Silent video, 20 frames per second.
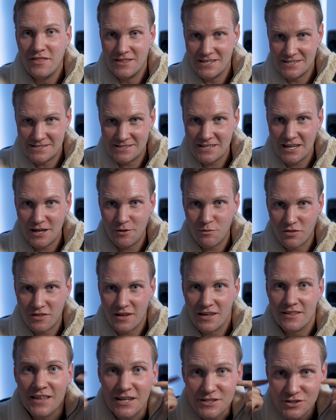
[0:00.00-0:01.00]
the same
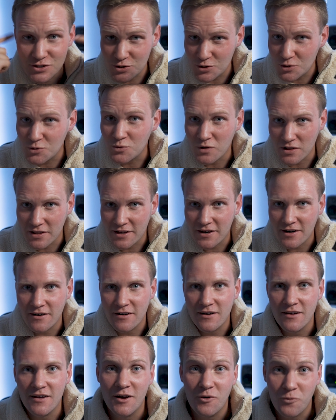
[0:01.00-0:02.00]
thing that you will
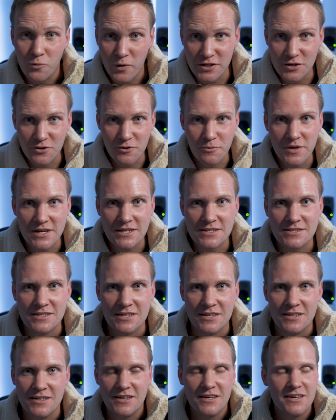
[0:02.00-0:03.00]
hear when you're
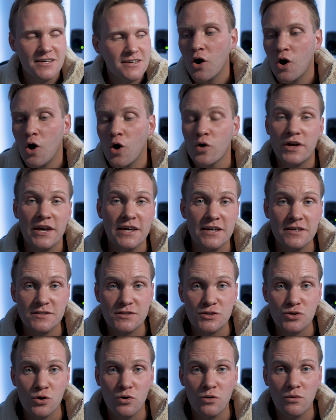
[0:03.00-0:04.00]
mixing. Okay,
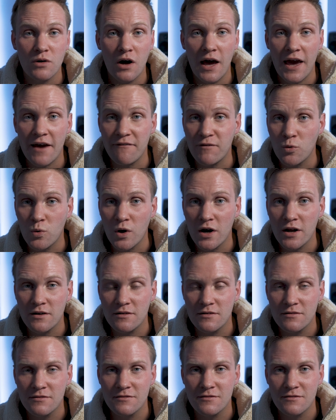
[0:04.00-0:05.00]
so
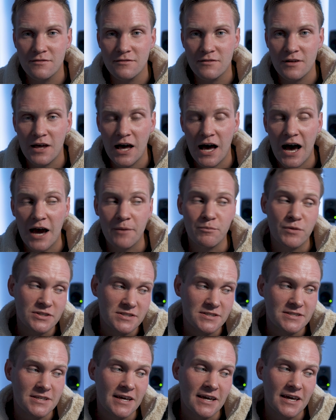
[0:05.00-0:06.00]
everyone, I'm not
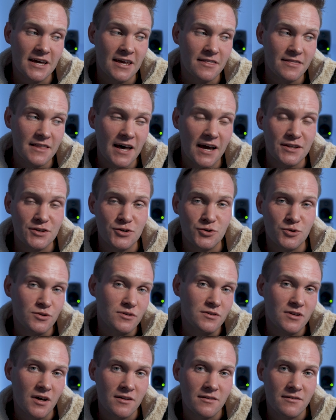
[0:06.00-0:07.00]
saying that you're
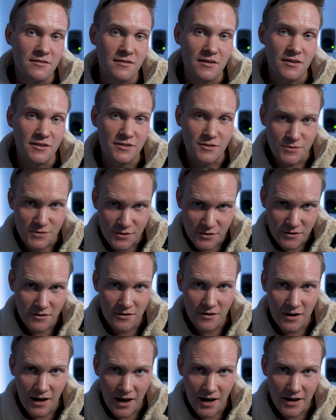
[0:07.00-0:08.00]
not gonna use
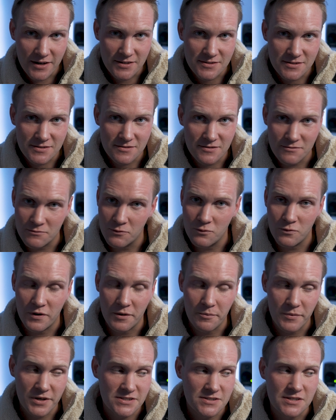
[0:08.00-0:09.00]
your eyes
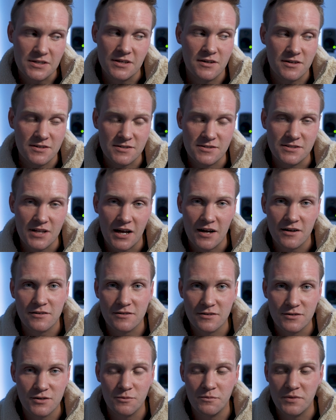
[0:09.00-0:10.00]
when mixing, because that
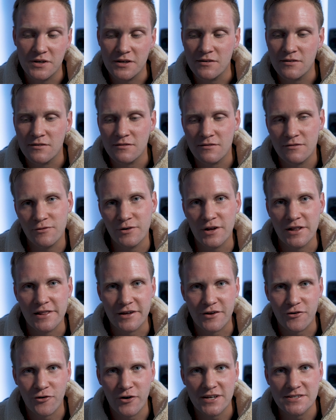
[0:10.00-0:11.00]
could be really
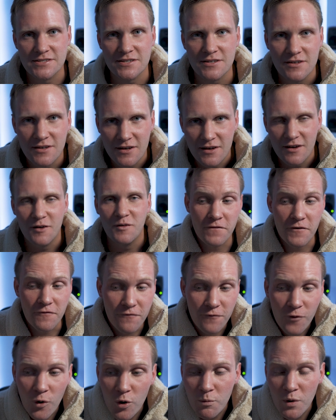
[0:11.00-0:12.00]
crazy. The
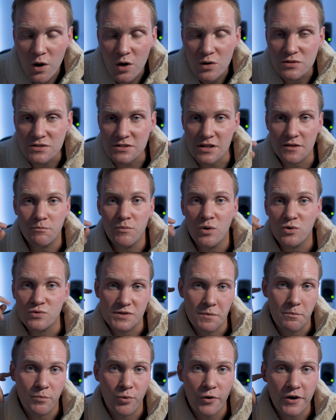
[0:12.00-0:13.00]
foremost and
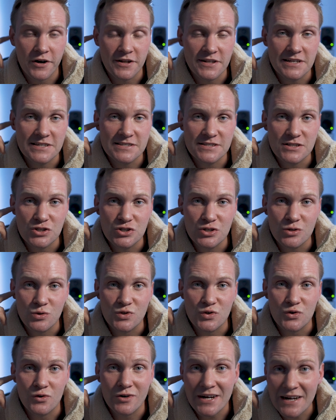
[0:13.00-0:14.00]
most important is to
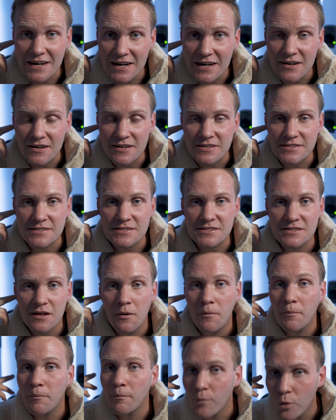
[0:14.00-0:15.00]
use your ears
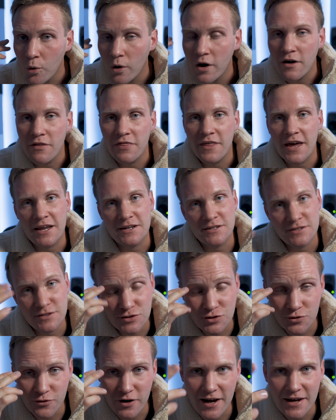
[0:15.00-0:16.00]
more than
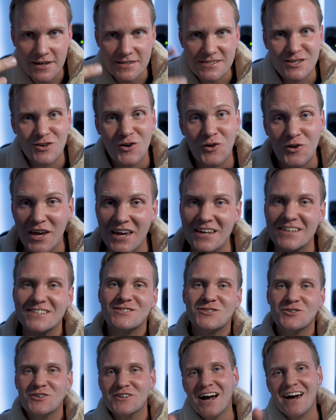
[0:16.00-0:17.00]
your eyes. Okay,
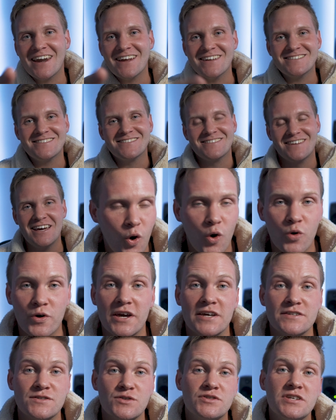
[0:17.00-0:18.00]
so you got it.
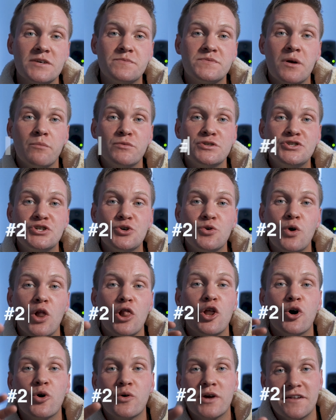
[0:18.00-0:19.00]
Okay, so tips number 2,
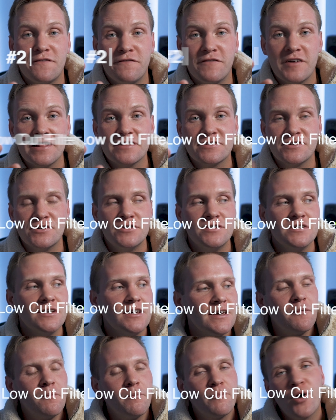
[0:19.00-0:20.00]
low cut filter.
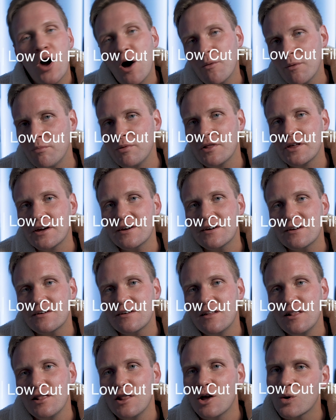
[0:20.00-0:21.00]
Probably
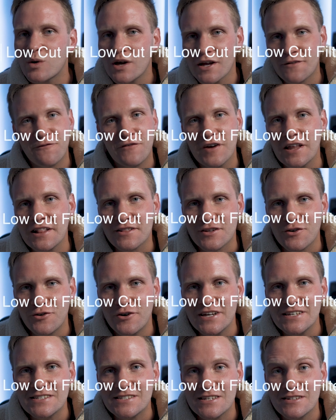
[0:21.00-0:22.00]
low cut filter
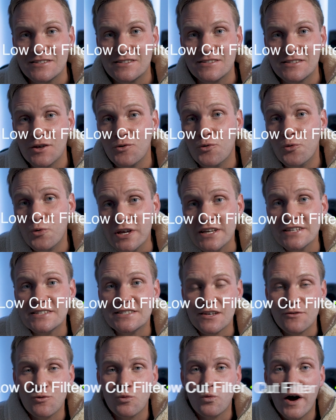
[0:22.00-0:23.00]
isn't the
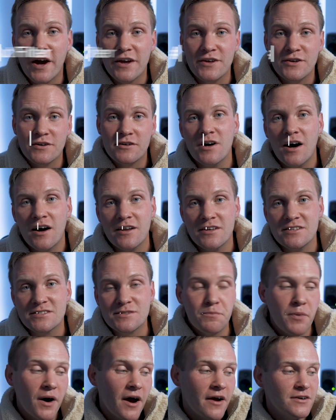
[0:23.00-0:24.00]
reason why you got
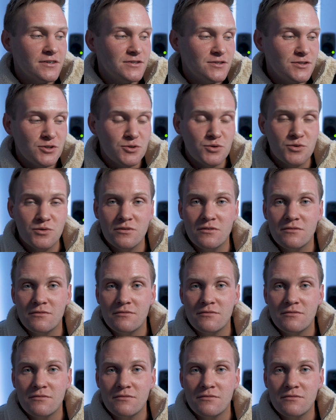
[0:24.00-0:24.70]
inspired to